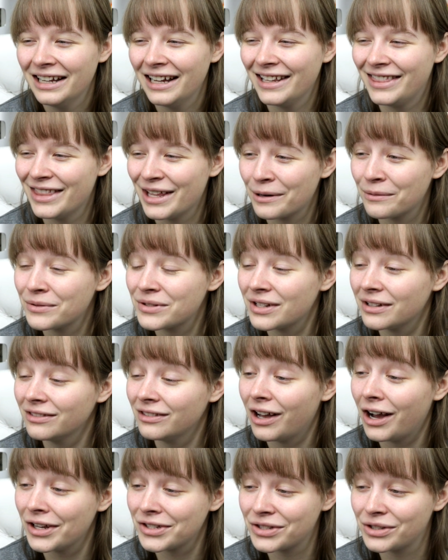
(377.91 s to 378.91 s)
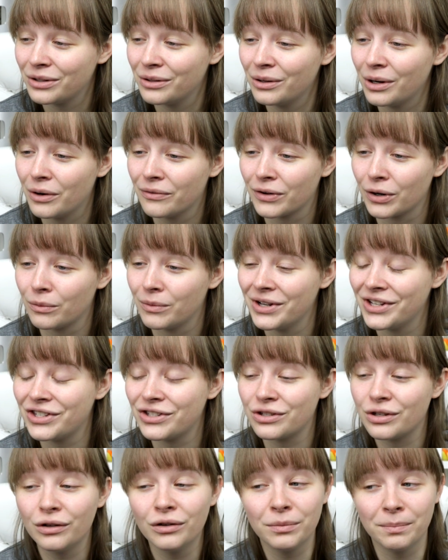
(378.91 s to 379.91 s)
And there was a lawsuit over
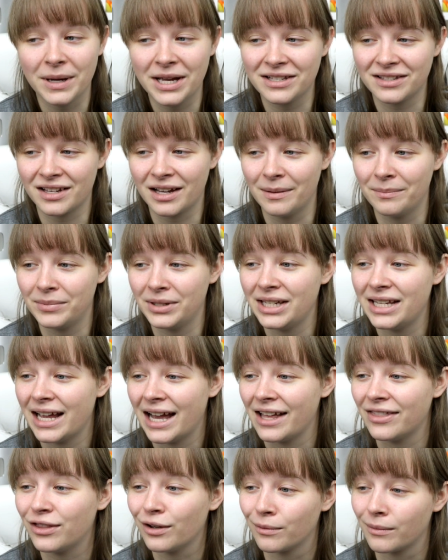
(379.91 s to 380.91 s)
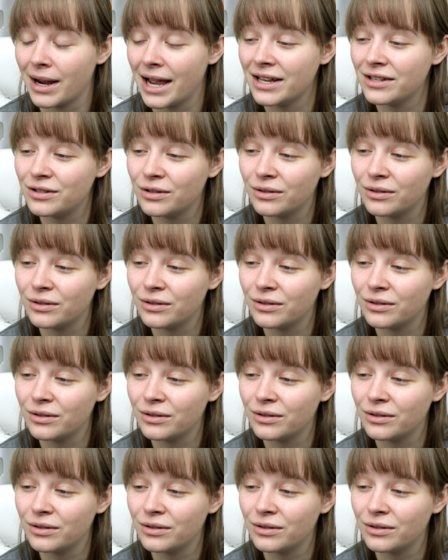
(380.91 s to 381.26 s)
which toothpaste company had the right